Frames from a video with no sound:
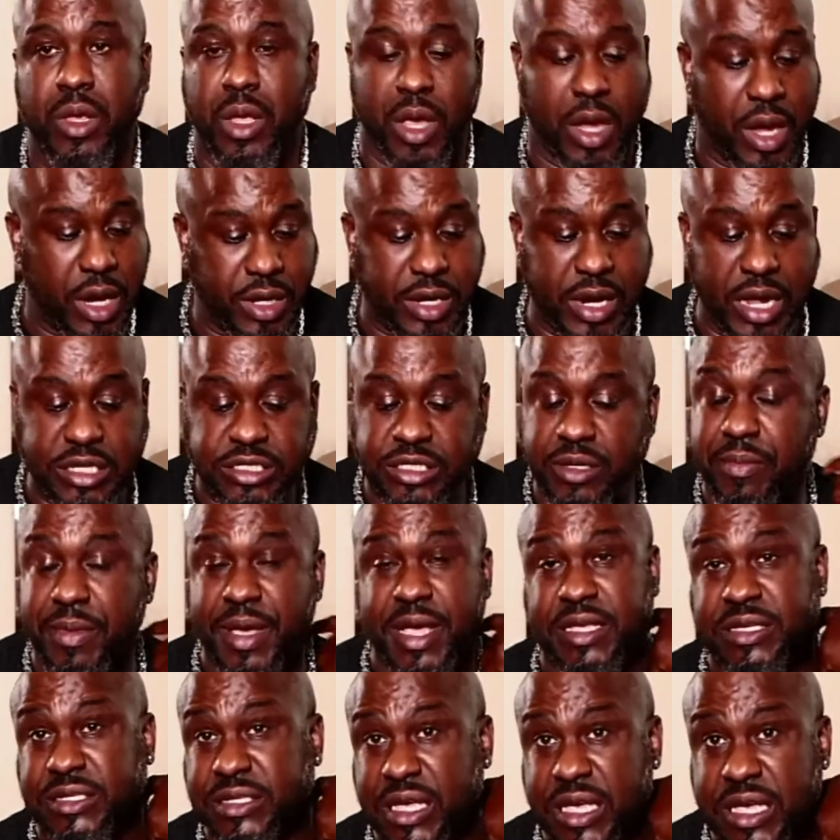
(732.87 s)
It doesn't
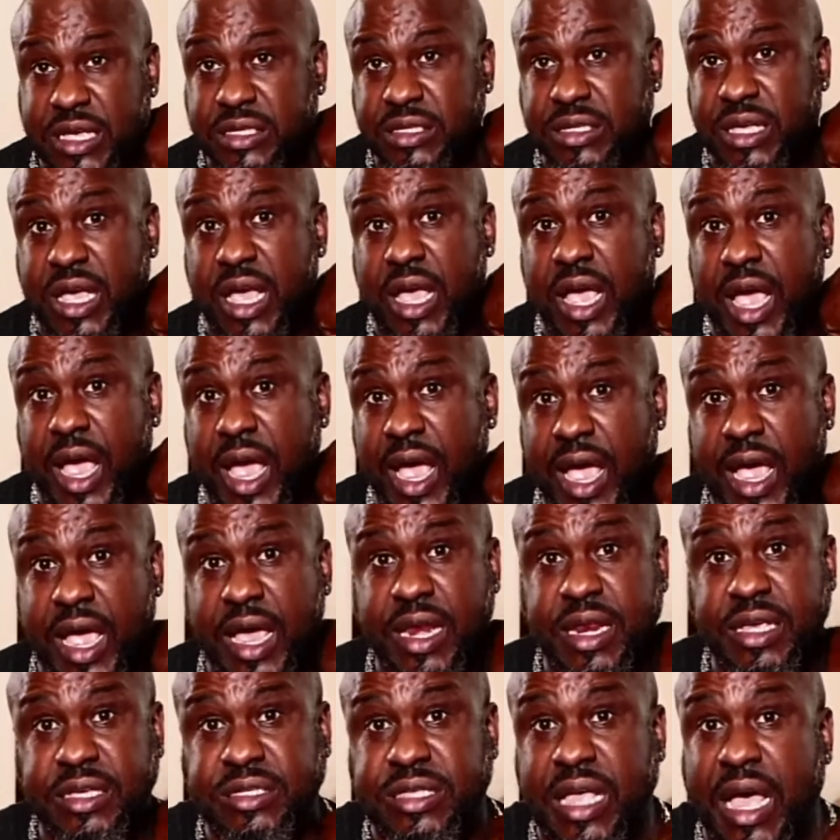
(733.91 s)
make sense, and
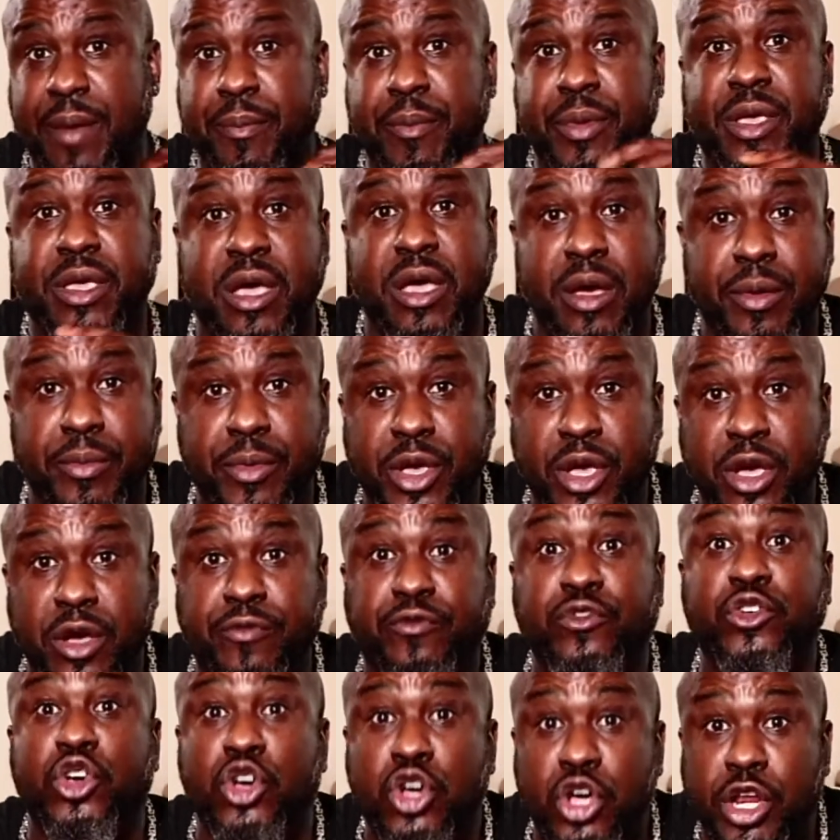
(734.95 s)
it's not becoming
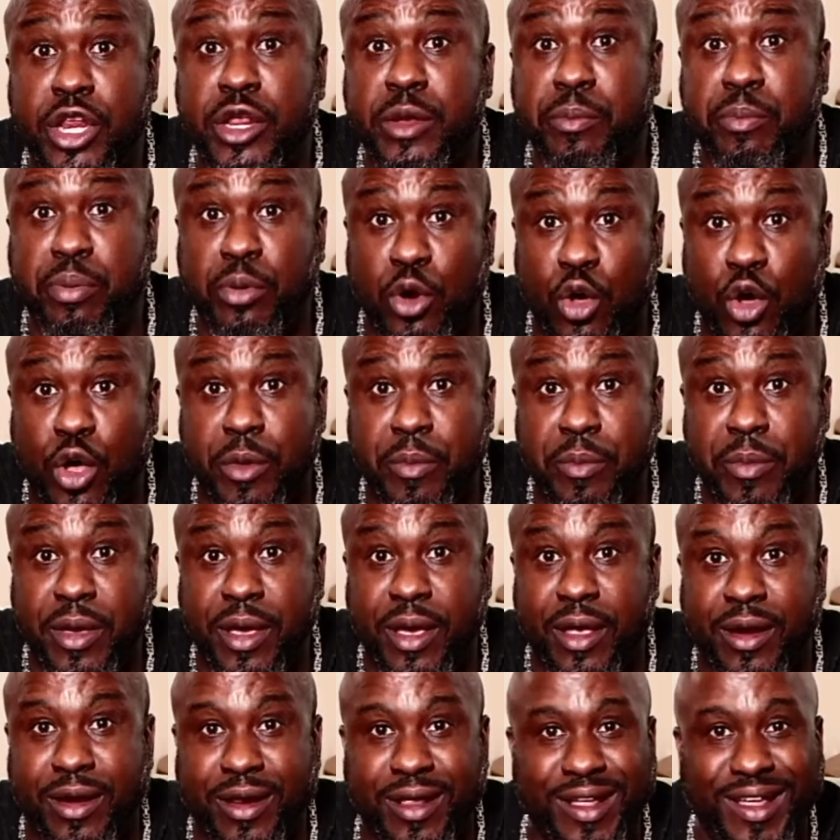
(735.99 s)
of good
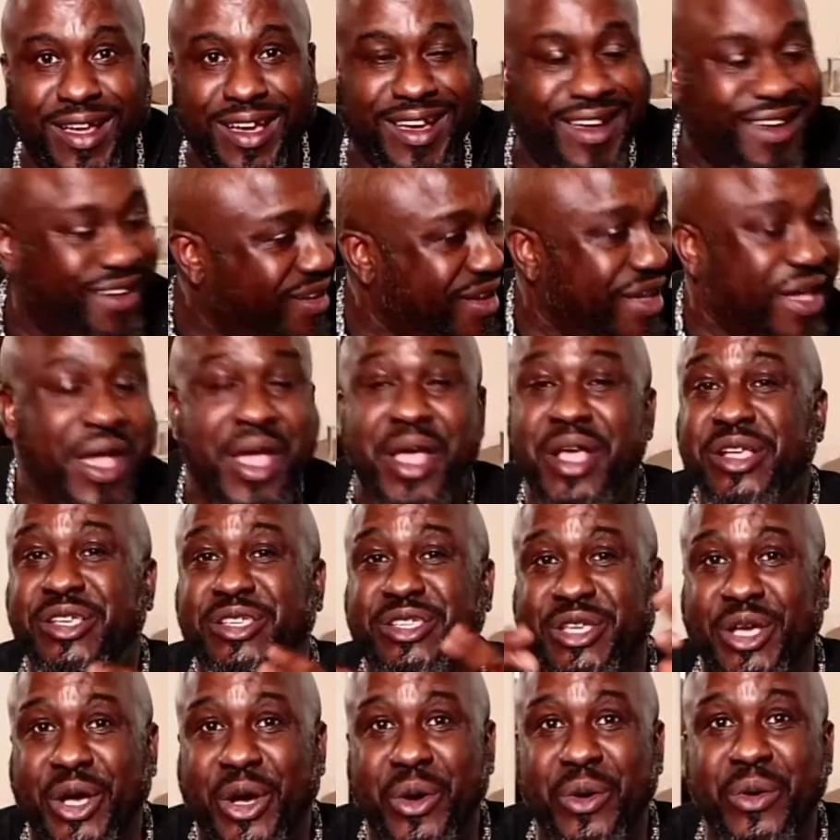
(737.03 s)
employment.
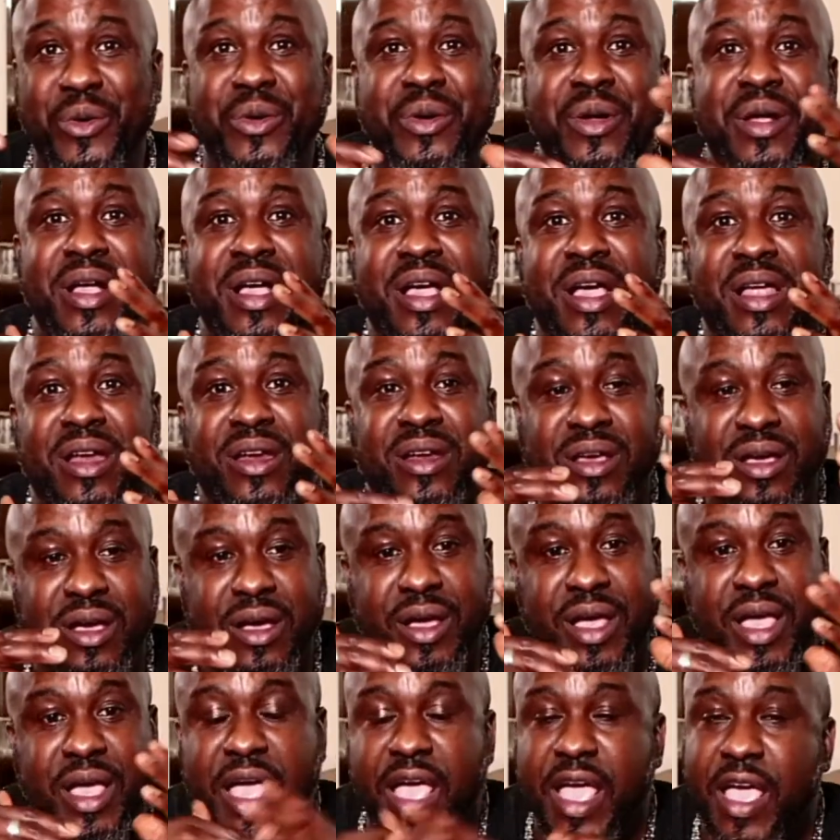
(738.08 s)
So,
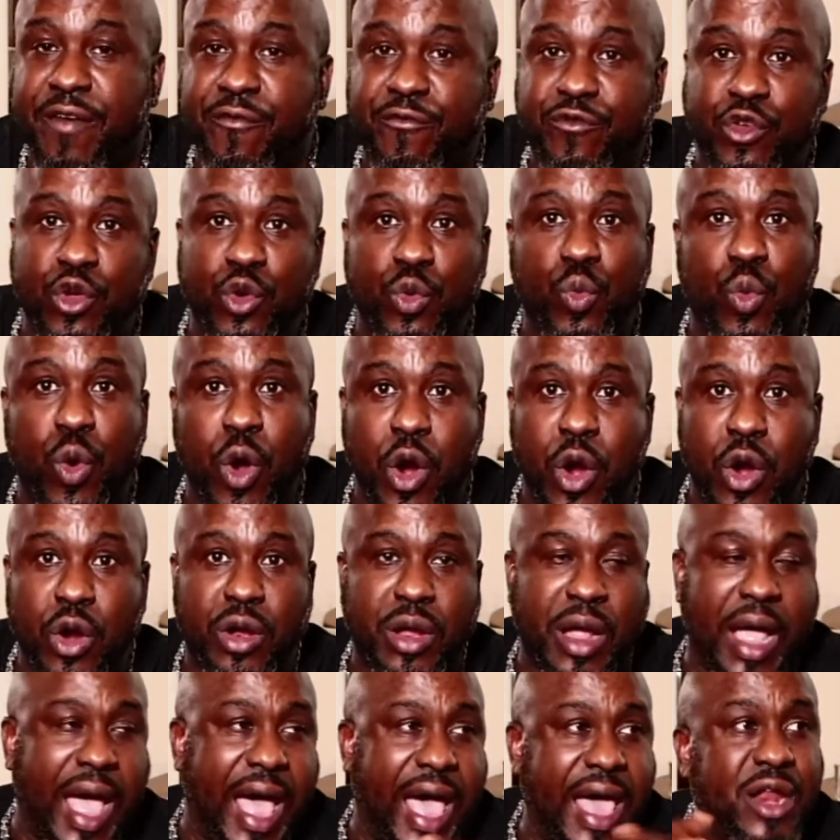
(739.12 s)
look, if you
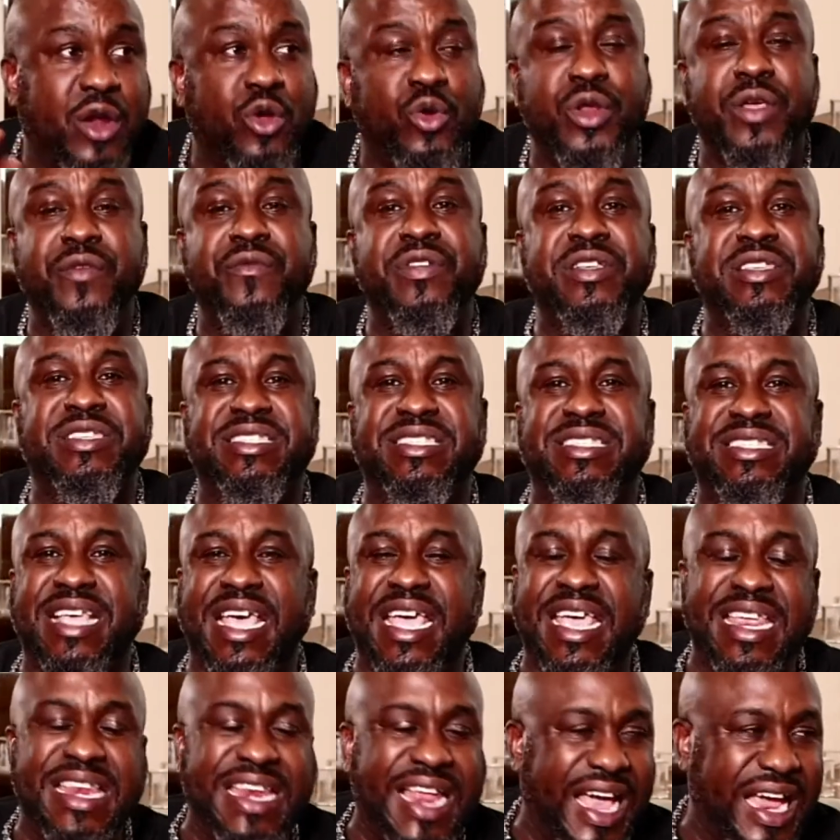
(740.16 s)
work, I don't even
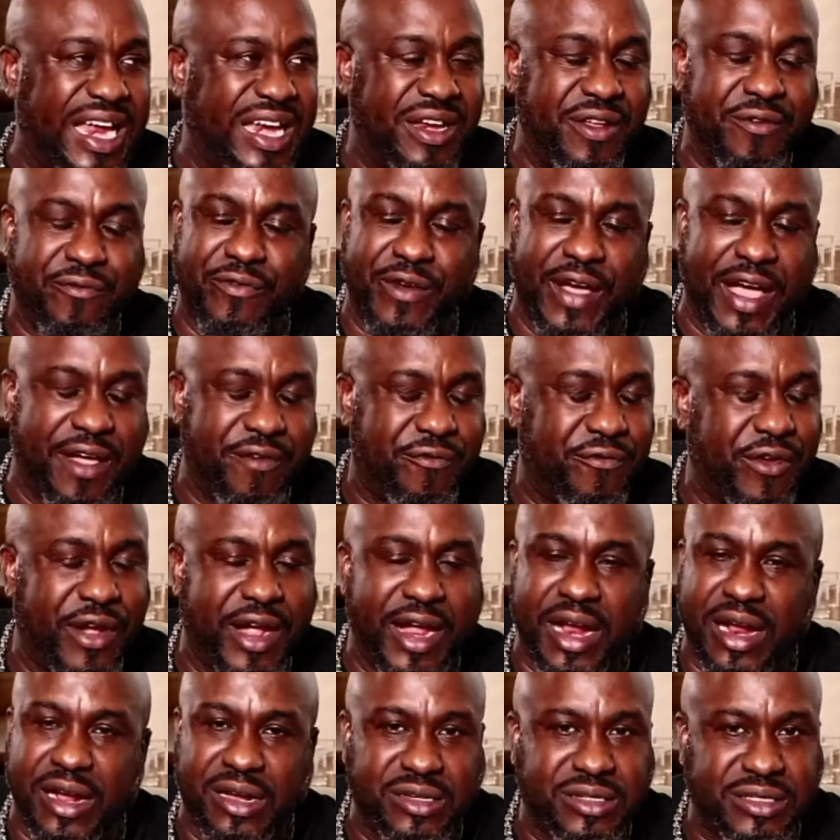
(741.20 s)
say 9 to 5 for
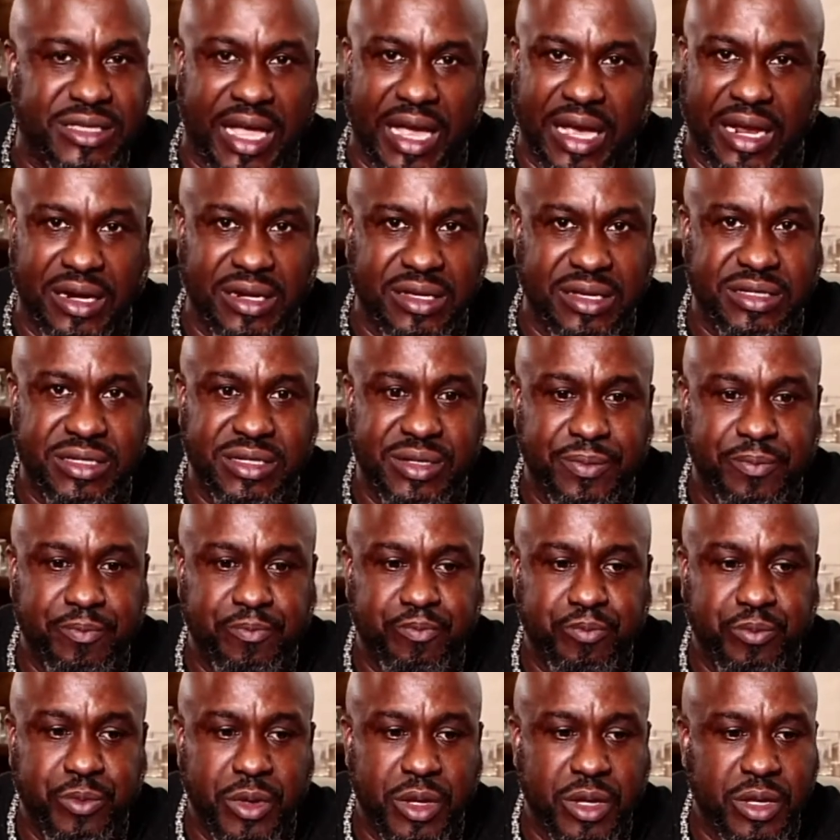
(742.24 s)
hairstylists.
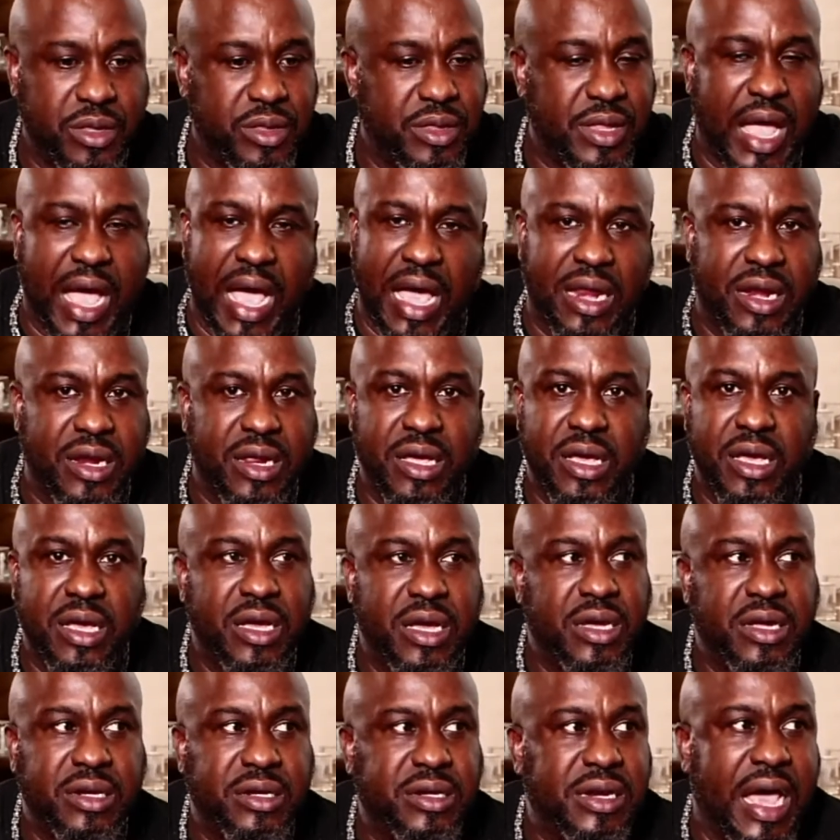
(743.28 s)
Not,
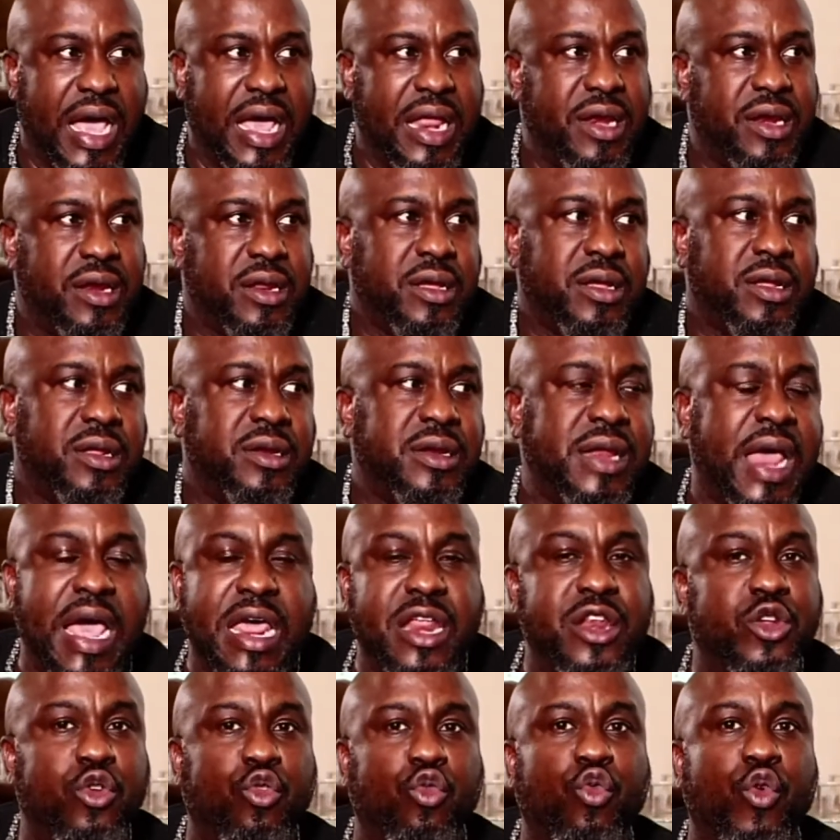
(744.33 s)
not, not
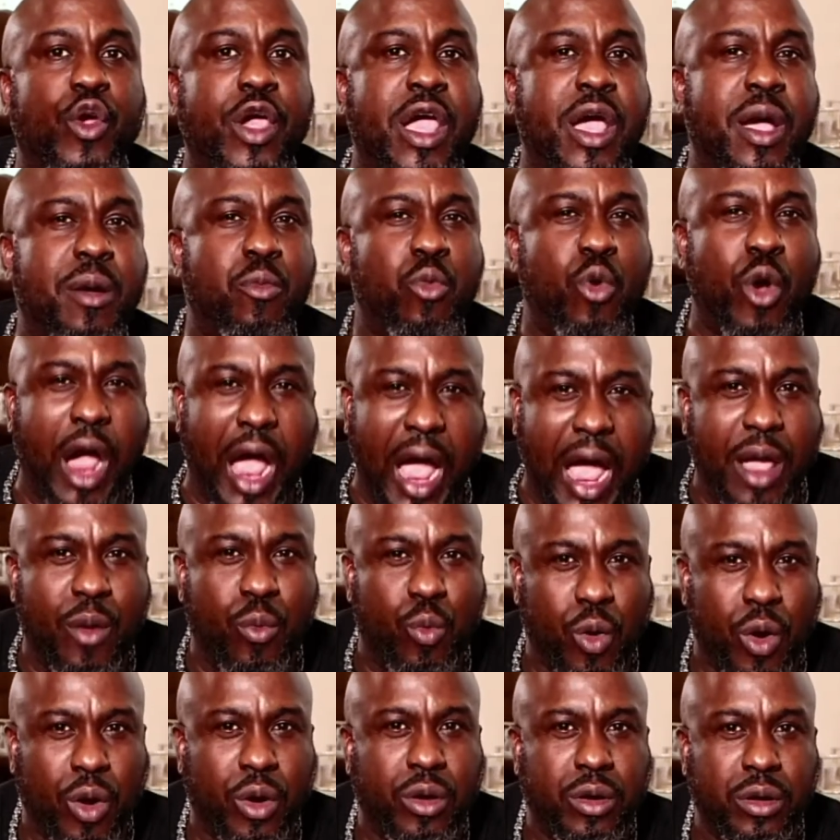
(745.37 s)
in the realm where I
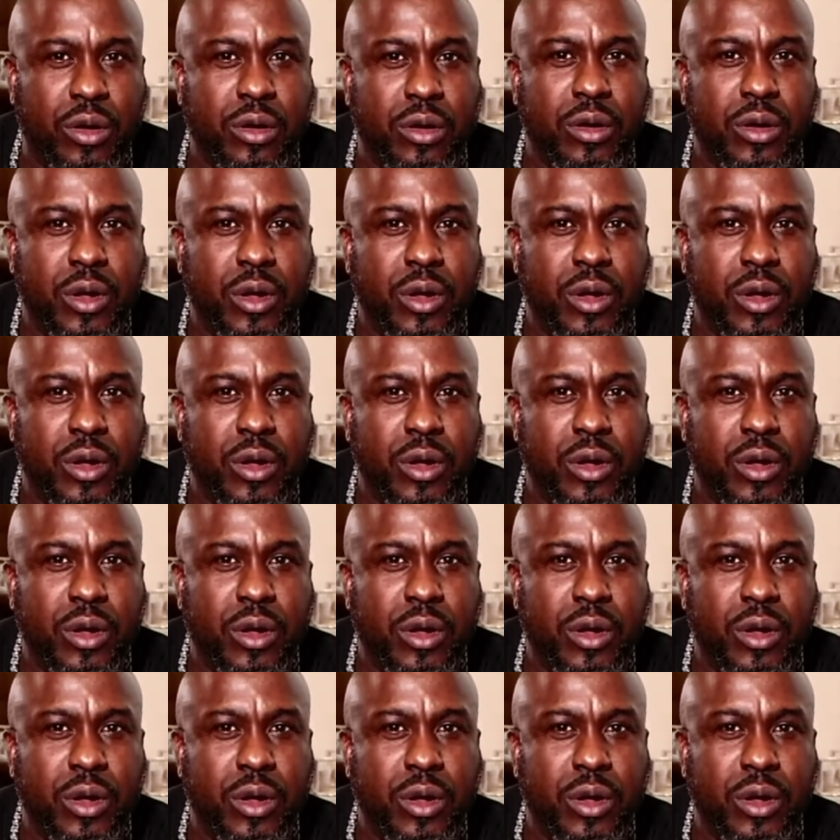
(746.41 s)
work.